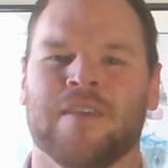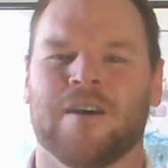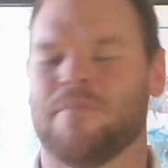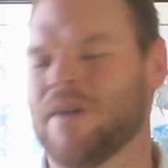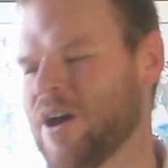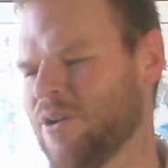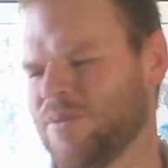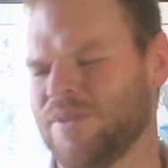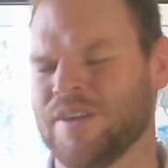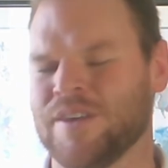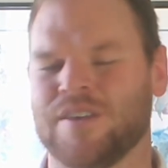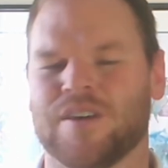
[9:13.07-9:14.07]
I'm
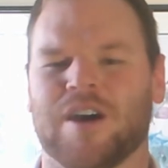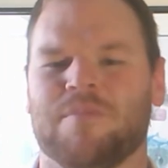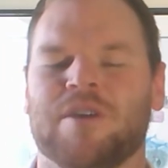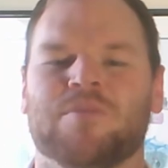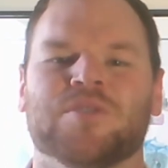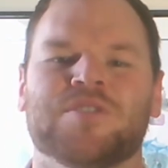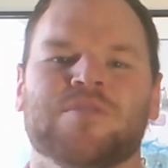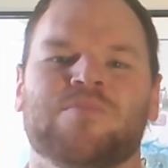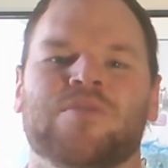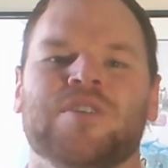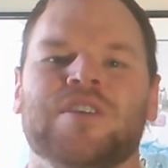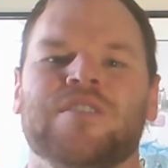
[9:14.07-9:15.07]
healthy. I'm able to
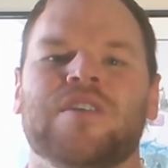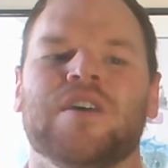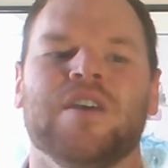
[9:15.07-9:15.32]
breathe.